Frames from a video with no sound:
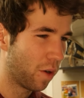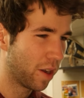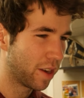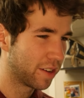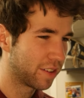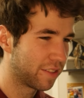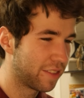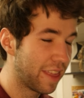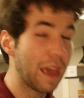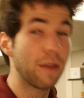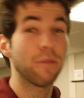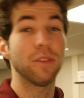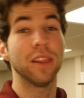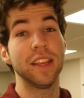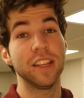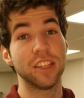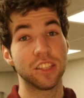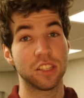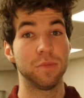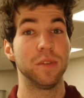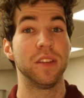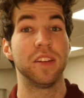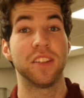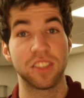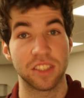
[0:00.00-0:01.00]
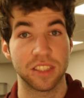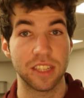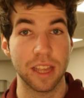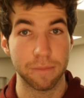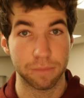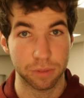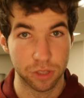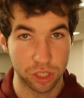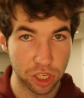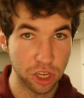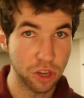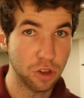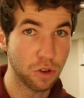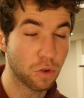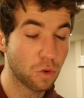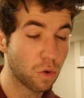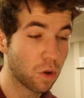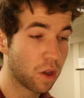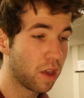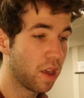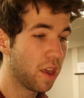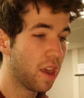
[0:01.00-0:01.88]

And that leads me to step two.